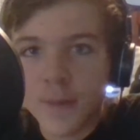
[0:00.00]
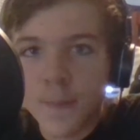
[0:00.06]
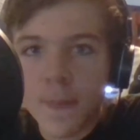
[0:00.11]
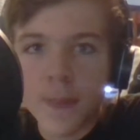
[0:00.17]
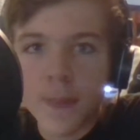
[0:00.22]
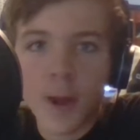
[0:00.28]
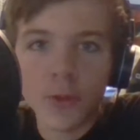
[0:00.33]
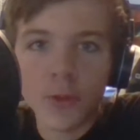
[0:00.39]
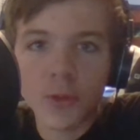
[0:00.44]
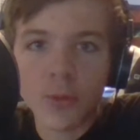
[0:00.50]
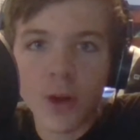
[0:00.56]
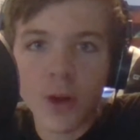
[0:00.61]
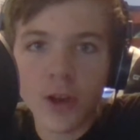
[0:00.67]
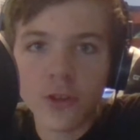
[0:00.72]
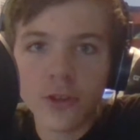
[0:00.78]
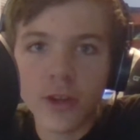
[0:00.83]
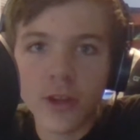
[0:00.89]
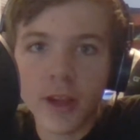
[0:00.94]
I was
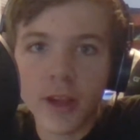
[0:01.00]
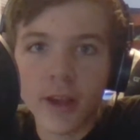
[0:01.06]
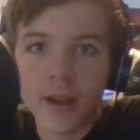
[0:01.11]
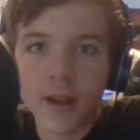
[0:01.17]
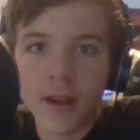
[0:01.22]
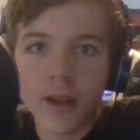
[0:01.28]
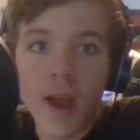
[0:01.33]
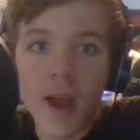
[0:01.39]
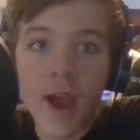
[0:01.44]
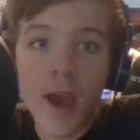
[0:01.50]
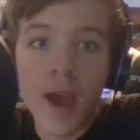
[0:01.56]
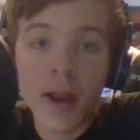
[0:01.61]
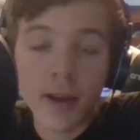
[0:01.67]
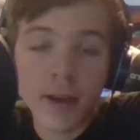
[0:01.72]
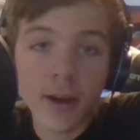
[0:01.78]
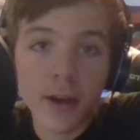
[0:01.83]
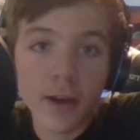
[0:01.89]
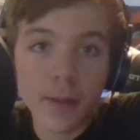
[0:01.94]
watching
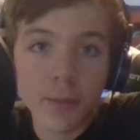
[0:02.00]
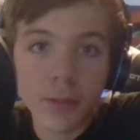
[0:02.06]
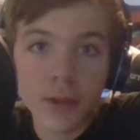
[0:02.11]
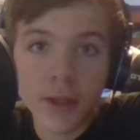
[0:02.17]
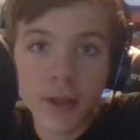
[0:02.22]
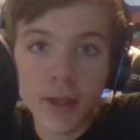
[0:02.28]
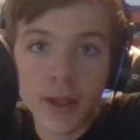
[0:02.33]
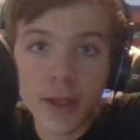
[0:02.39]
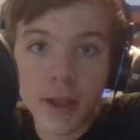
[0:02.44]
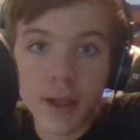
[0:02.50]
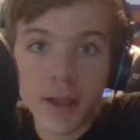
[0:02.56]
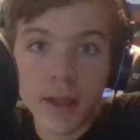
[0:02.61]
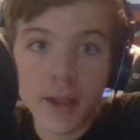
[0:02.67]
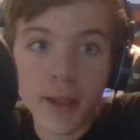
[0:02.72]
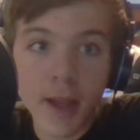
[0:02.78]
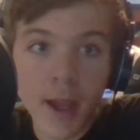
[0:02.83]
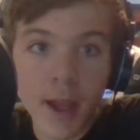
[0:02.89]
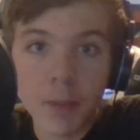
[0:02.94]
Etika play a
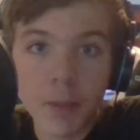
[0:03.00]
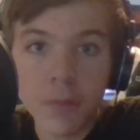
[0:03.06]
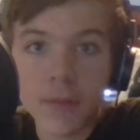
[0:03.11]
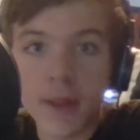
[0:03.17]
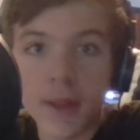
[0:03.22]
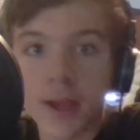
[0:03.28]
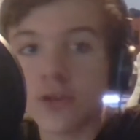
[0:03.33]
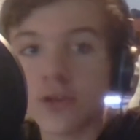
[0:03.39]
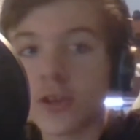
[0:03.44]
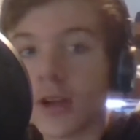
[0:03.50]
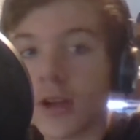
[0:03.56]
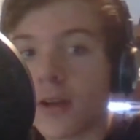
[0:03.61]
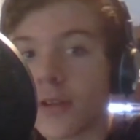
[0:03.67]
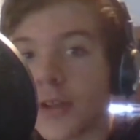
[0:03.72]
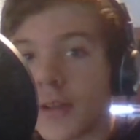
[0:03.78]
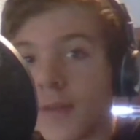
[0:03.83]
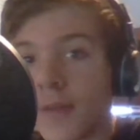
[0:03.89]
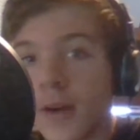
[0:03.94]
game that
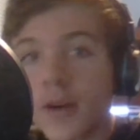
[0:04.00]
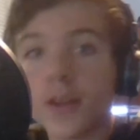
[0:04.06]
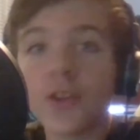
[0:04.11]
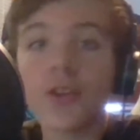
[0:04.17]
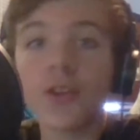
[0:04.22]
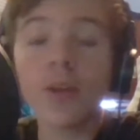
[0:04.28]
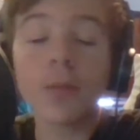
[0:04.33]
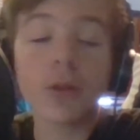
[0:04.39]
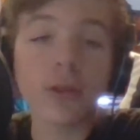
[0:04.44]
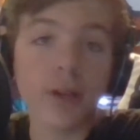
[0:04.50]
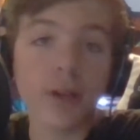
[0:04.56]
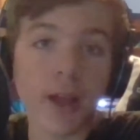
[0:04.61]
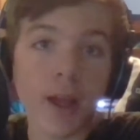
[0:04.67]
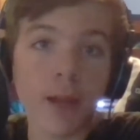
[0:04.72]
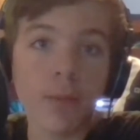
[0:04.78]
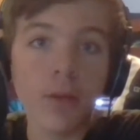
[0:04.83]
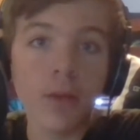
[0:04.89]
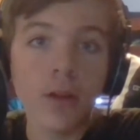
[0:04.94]
shares a very similar
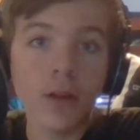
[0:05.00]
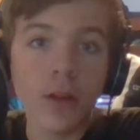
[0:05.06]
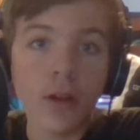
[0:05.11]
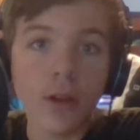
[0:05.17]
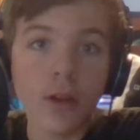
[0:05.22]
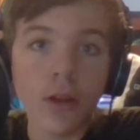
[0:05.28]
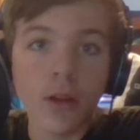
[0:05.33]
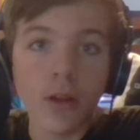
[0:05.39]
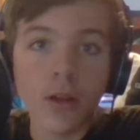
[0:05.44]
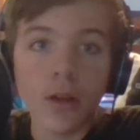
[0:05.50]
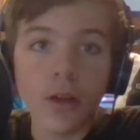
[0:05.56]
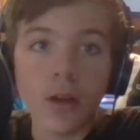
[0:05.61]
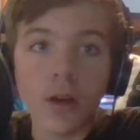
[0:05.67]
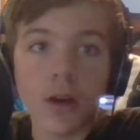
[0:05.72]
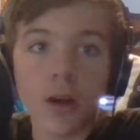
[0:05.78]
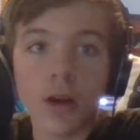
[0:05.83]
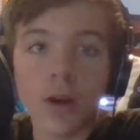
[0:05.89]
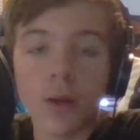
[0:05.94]
name
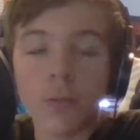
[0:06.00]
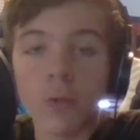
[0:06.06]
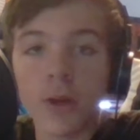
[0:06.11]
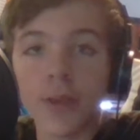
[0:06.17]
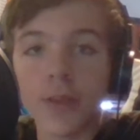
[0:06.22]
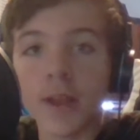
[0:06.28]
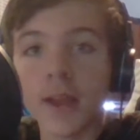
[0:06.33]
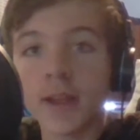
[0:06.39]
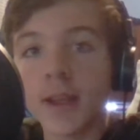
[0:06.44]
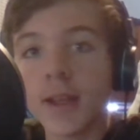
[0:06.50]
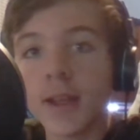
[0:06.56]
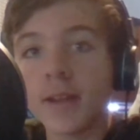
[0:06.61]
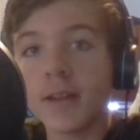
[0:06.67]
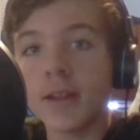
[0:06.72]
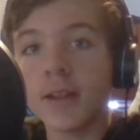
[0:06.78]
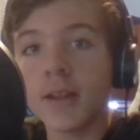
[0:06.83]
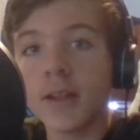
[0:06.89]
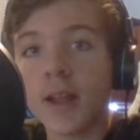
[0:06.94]
with a
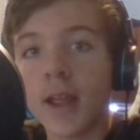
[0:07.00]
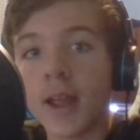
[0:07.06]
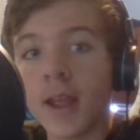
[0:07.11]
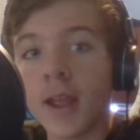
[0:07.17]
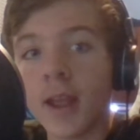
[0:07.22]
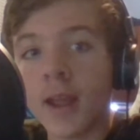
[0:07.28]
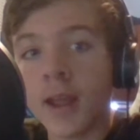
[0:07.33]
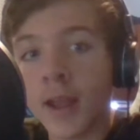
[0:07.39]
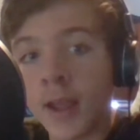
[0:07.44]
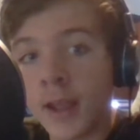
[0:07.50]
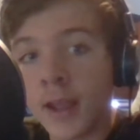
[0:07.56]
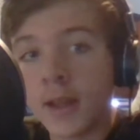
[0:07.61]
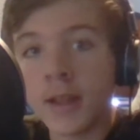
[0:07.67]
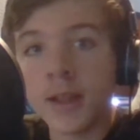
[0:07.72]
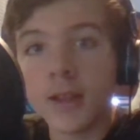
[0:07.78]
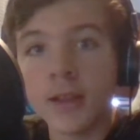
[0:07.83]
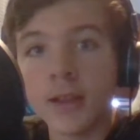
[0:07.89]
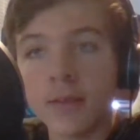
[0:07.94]

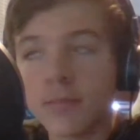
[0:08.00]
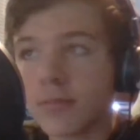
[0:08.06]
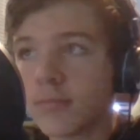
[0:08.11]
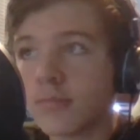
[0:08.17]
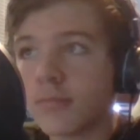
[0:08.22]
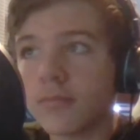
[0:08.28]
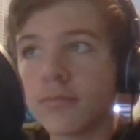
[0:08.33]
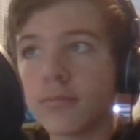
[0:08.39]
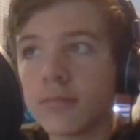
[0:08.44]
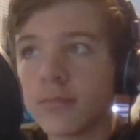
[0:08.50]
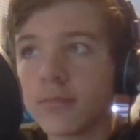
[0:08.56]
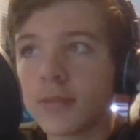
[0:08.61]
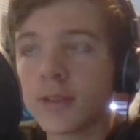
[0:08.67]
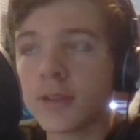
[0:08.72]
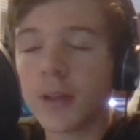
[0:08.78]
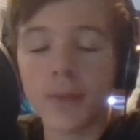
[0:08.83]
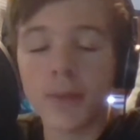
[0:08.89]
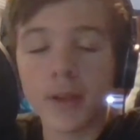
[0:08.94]
1980
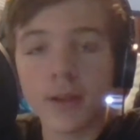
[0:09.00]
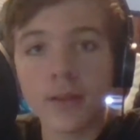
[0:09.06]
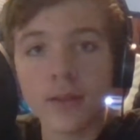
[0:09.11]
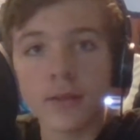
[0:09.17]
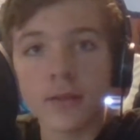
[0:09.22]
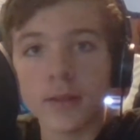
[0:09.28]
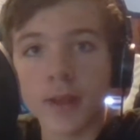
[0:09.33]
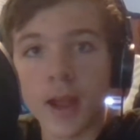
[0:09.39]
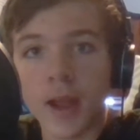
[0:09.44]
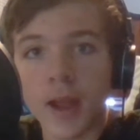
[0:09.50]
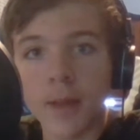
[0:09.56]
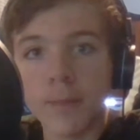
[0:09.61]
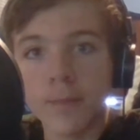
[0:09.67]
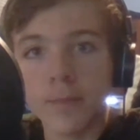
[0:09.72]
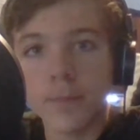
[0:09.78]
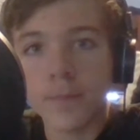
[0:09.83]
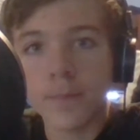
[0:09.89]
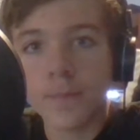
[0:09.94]
something
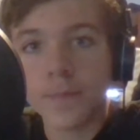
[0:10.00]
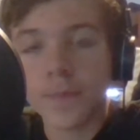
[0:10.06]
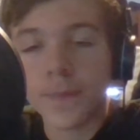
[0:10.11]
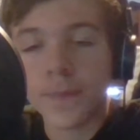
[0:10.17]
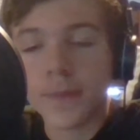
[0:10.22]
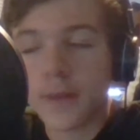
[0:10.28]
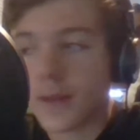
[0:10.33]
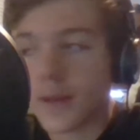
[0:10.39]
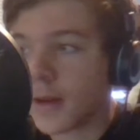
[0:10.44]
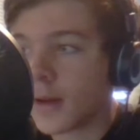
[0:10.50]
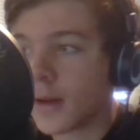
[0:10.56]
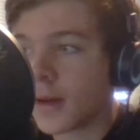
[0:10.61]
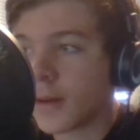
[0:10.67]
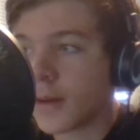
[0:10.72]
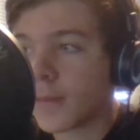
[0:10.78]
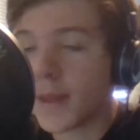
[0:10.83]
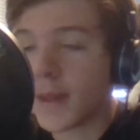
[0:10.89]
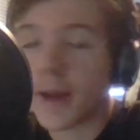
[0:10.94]
game
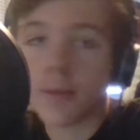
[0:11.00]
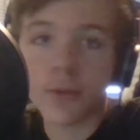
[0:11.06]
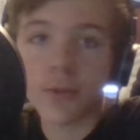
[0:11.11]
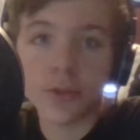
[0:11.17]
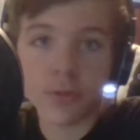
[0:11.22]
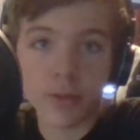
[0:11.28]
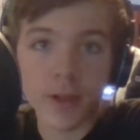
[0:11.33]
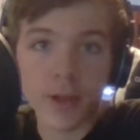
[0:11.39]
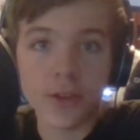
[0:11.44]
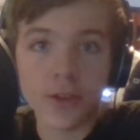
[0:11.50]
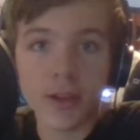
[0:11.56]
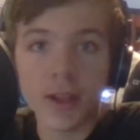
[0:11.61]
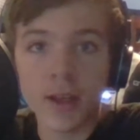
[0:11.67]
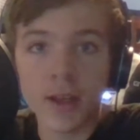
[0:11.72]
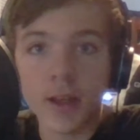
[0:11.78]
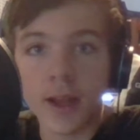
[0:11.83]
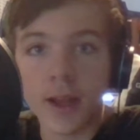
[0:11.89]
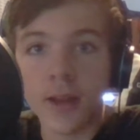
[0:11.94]
that was
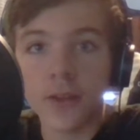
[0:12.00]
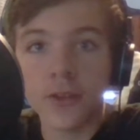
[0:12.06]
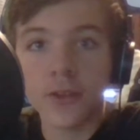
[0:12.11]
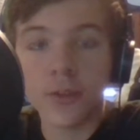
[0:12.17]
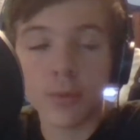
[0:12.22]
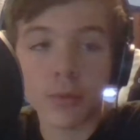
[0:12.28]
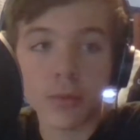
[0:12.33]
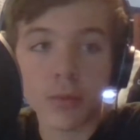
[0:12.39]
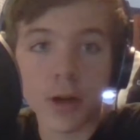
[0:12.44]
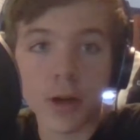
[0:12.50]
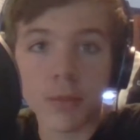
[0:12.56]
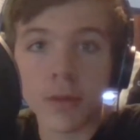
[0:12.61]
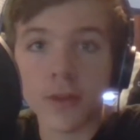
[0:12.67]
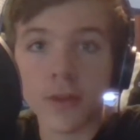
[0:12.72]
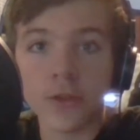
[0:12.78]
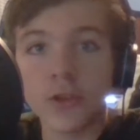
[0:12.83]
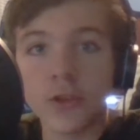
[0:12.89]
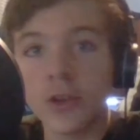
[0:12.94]
reskinned as Super Mario
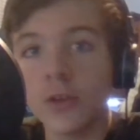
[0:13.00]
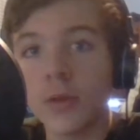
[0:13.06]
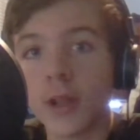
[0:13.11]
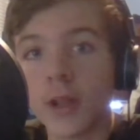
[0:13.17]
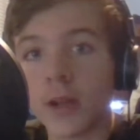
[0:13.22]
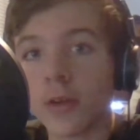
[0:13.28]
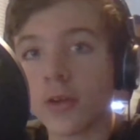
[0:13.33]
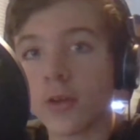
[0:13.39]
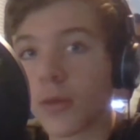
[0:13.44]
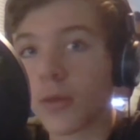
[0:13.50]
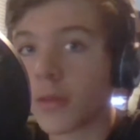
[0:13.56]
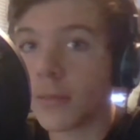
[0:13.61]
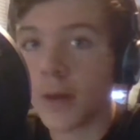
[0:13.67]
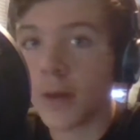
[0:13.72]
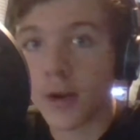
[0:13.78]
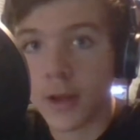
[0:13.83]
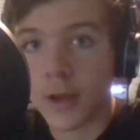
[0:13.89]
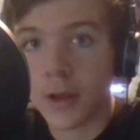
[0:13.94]
Bros. 2 here in North
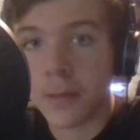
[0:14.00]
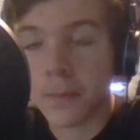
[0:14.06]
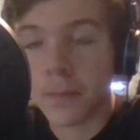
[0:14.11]
America.